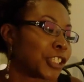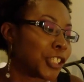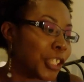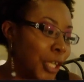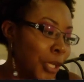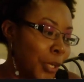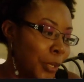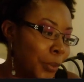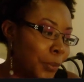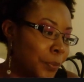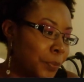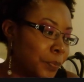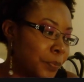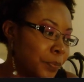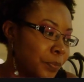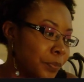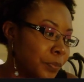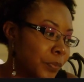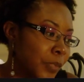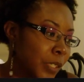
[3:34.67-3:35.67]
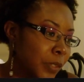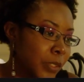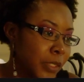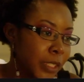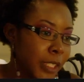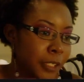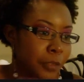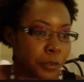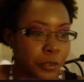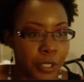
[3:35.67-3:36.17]
So I
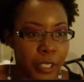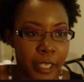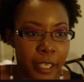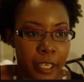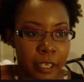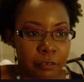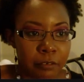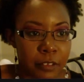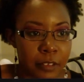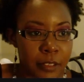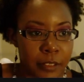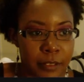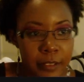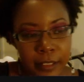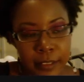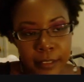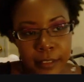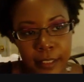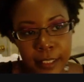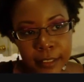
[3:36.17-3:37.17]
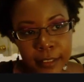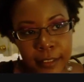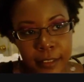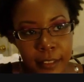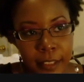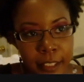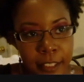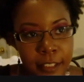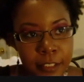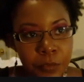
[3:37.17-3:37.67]
was like, okay, well, since
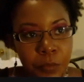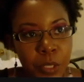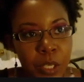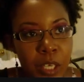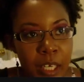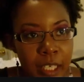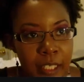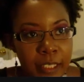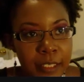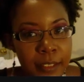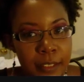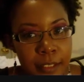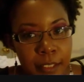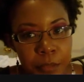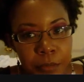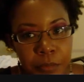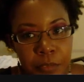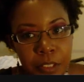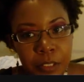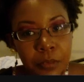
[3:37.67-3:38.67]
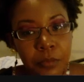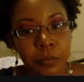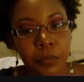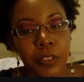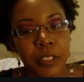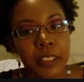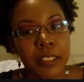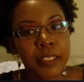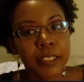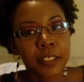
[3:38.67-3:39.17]
that's the case, why don't I get
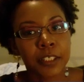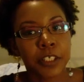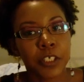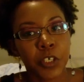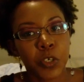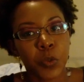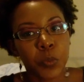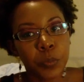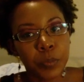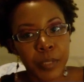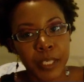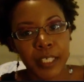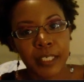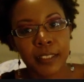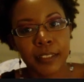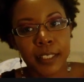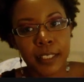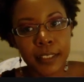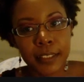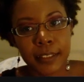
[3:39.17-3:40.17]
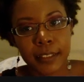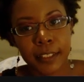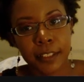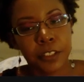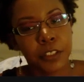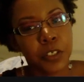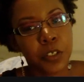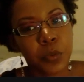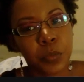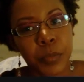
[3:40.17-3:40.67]
something silicone based, like a
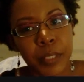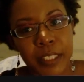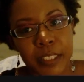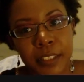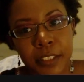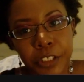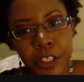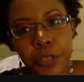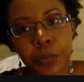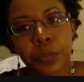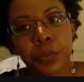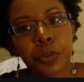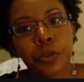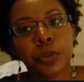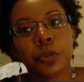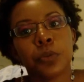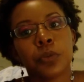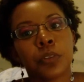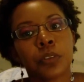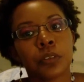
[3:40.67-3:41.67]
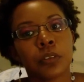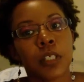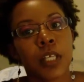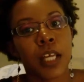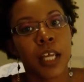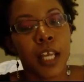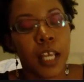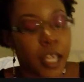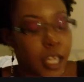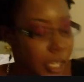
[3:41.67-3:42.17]
silicone based shampoo?
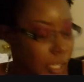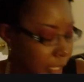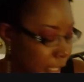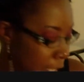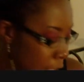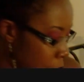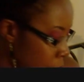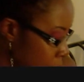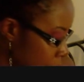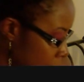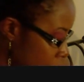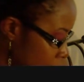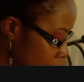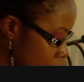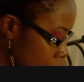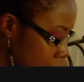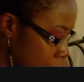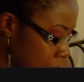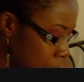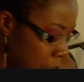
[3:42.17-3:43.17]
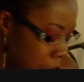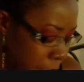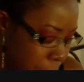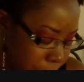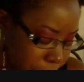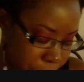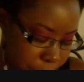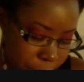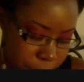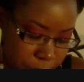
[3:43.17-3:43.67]
Now I don't think the
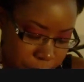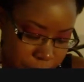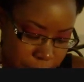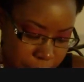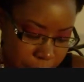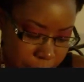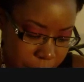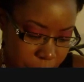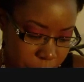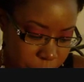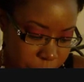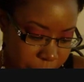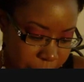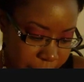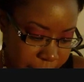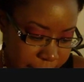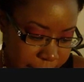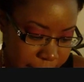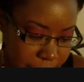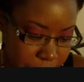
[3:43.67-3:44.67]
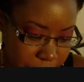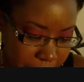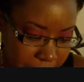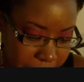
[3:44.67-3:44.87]
conditioner is silicone based.